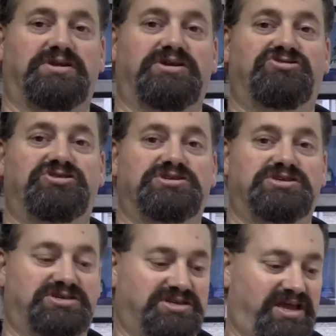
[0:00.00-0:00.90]
to introduce
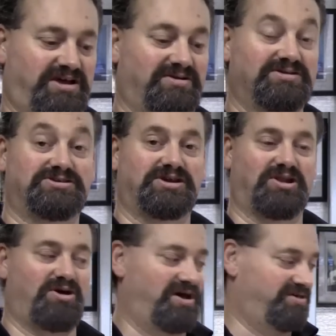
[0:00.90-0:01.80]
you now to
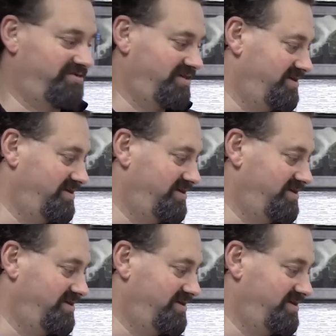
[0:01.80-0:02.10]
Goliath.